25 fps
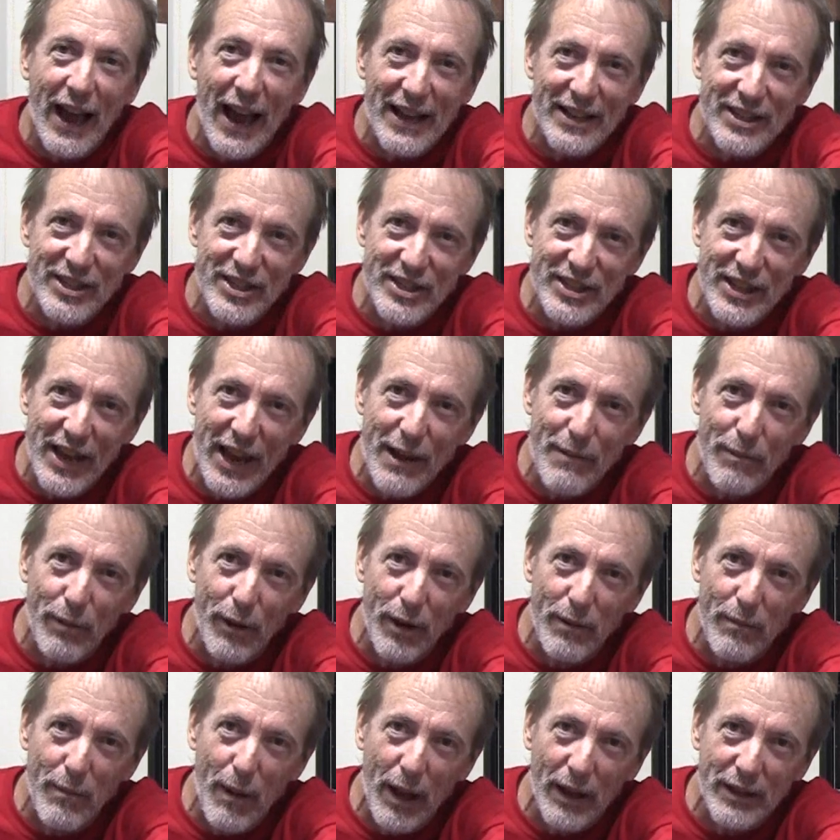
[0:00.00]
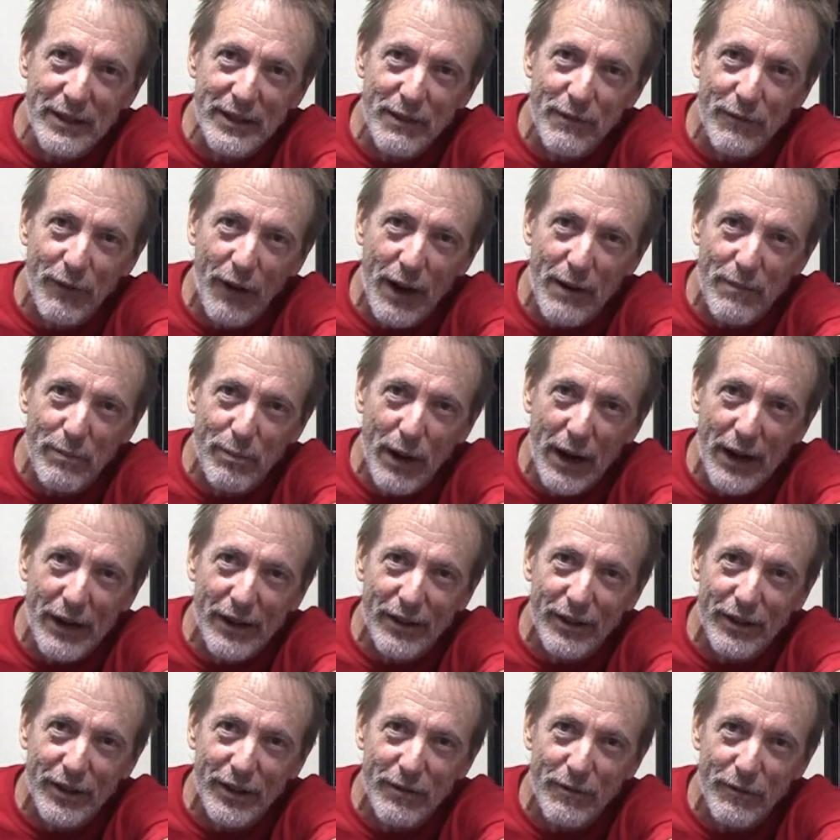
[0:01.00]
astable
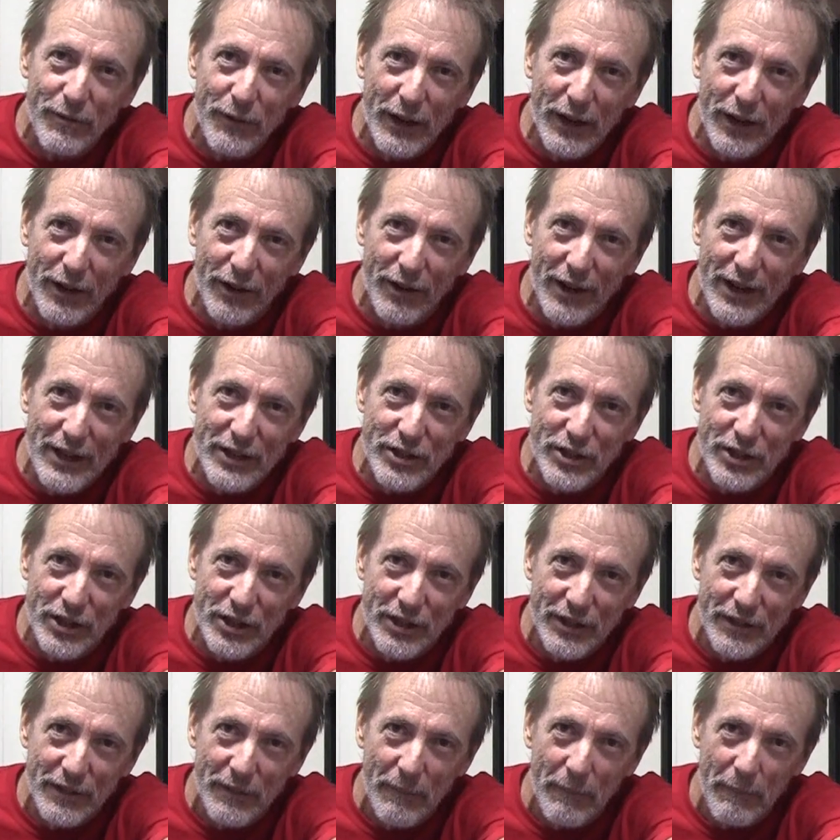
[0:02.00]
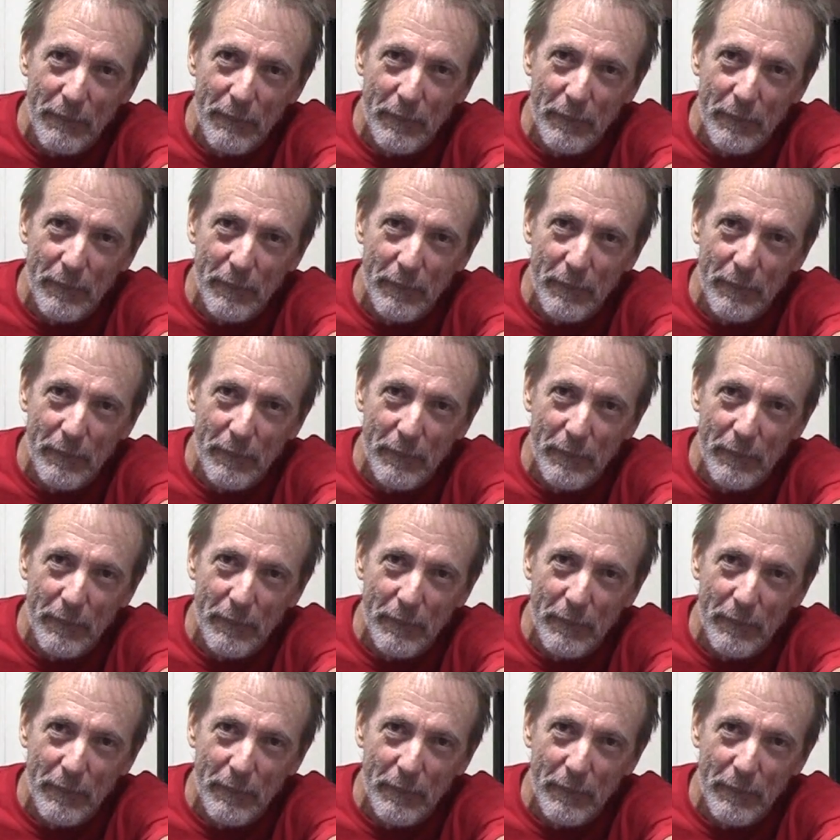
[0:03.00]
multivibrator configuration.